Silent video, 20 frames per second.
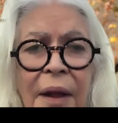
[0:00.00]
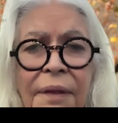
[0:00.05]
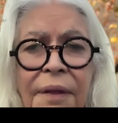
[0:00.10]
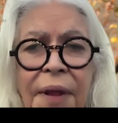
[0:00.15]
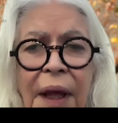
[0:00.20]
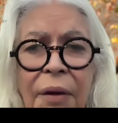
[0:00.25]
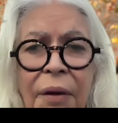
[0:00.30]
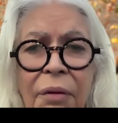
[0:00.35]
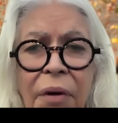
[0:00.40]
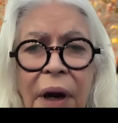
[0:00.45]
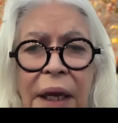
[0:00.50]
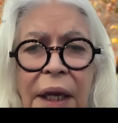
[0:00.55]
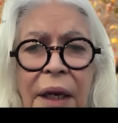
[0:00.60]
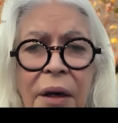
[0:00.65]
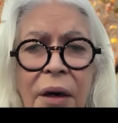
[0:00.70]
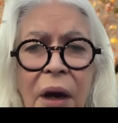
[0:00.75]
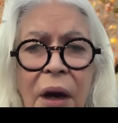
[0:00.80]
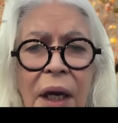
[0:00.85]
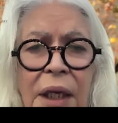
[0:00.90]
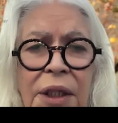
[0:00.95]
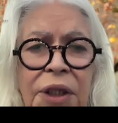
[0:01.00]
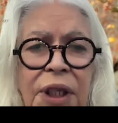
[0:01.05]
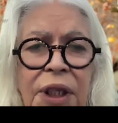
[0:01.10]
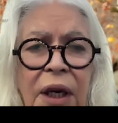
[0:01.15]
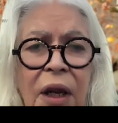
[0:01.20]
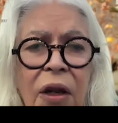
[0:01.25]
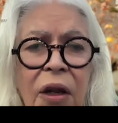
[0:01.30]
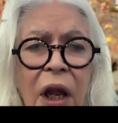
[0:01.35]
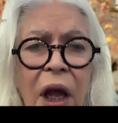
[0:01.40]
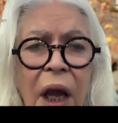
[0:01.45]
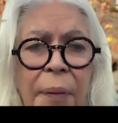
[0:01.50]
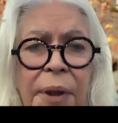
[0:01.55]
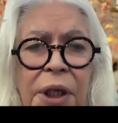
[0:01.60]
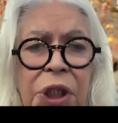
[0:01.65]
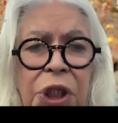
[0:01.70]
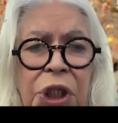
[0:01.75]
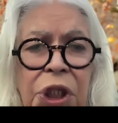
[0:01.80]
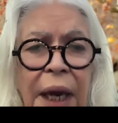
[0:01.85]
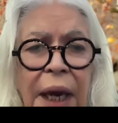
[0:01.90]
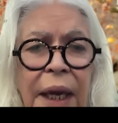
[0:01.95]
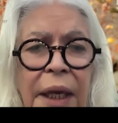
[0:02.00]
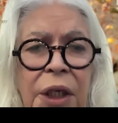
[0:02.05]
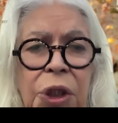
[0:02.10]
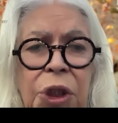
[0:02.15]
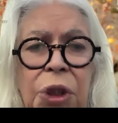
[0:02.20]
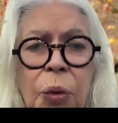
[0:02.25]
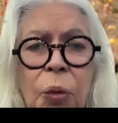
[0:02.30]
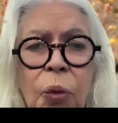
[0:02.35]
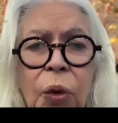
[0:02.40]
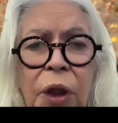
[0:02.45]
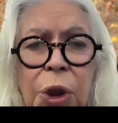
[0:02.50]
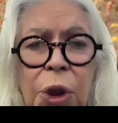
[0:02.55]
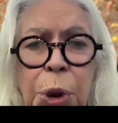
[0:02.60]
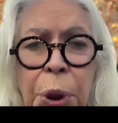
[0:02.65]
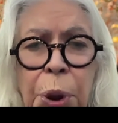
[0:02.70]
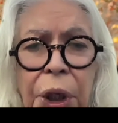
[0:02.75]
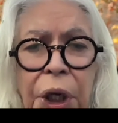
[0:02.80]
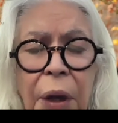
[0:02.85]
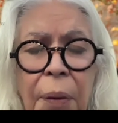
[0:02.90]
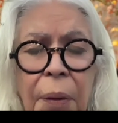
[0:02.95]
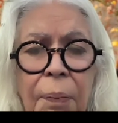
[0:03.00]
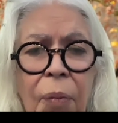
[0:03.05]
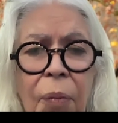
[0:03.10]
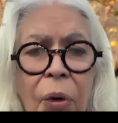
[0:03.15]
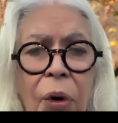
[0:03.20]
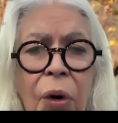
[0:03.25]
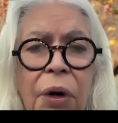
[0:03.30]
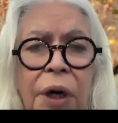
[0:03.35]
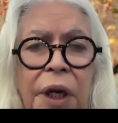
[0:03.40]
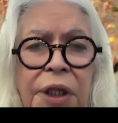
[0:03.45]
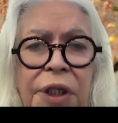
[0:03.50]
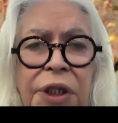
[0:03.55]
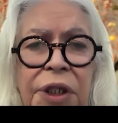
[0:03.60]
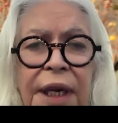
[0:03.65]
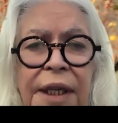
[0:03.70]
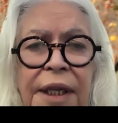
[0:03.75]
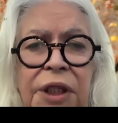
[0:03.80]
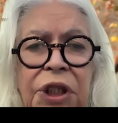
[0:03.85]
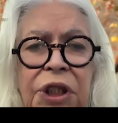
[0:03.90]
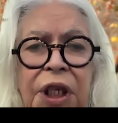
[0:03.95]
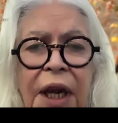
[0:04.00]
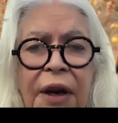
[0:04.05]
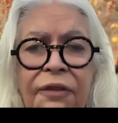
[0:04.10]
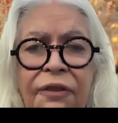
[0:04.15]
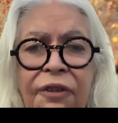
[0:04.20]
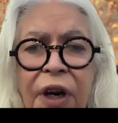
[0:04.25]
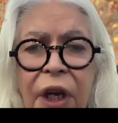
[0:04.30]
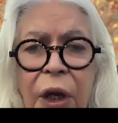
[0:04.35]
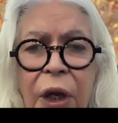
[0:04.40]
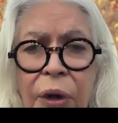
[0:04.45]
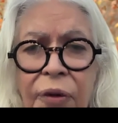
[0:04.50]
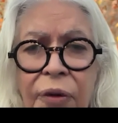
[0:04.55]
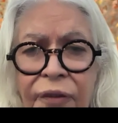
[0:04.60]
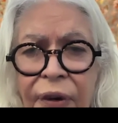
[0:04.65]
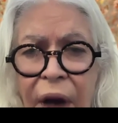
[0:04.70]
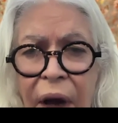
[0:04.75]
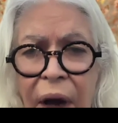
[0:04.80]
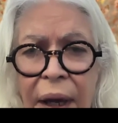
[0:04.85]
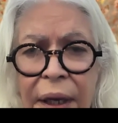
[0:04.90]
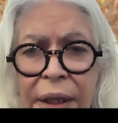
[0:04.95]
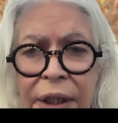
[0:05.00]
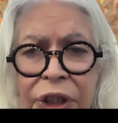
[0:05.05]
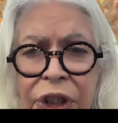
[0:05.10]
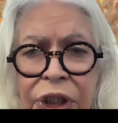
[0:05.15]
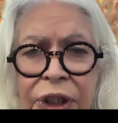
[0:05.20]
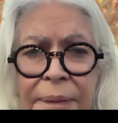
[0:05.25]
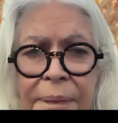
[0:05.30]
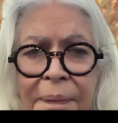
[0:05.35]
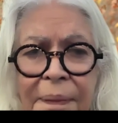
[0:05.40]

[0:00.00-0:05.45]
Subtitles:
They recognise that climate change will trigger more intense and frequent fires.